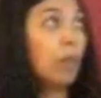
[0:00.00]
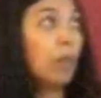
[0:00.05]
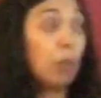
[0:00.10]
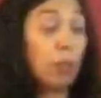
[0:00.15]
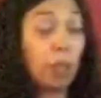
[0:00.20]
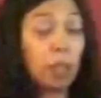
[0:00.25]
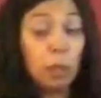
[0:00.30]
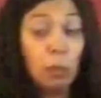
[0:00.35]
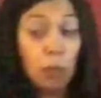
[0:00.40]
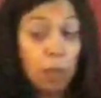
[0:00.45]

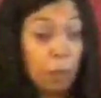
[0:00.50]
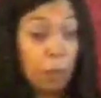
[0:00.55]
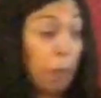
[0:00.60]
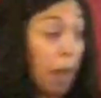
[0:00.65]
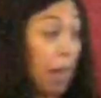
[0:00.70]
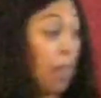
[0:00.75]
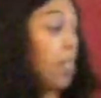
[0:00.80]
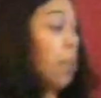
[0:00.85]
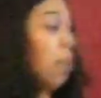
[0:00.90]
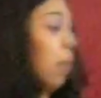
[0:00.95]
Really, you want to
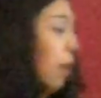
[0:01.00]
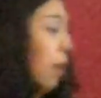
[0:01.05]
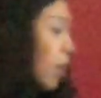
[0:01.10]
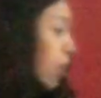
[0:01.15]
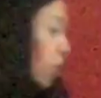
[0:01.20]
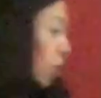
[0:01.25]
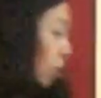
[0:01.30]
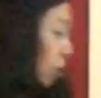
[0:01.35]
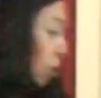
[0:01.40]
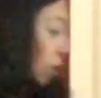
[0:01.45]

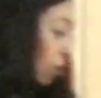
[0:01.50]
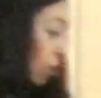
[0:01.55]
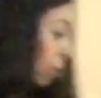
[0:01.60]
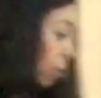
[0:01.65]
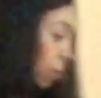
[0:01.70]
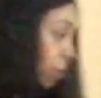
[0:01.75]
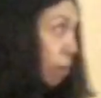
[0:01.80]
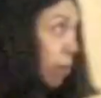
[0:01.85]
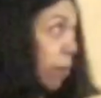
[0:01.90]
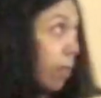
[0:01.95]
maximize your
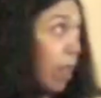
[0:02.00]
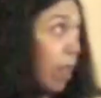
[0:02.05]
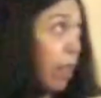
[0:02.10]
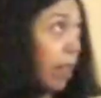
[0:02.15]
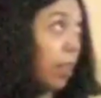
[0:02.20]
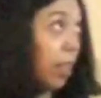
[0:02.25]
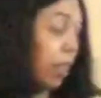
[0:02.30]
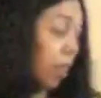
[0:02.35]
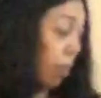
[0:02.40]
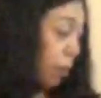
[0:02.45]
own
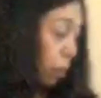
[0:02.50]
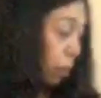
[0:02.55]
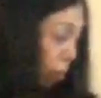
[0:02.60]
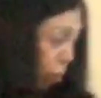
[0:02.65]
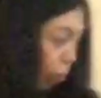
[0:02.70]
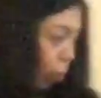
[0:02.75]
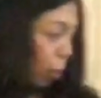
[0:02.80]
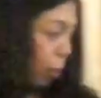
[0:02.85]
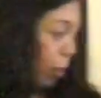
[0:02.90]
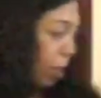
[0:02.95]

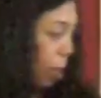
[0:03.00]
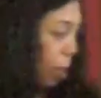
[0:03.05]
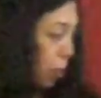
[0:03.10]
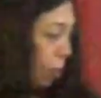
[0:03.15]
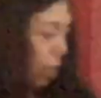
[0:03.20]
performance,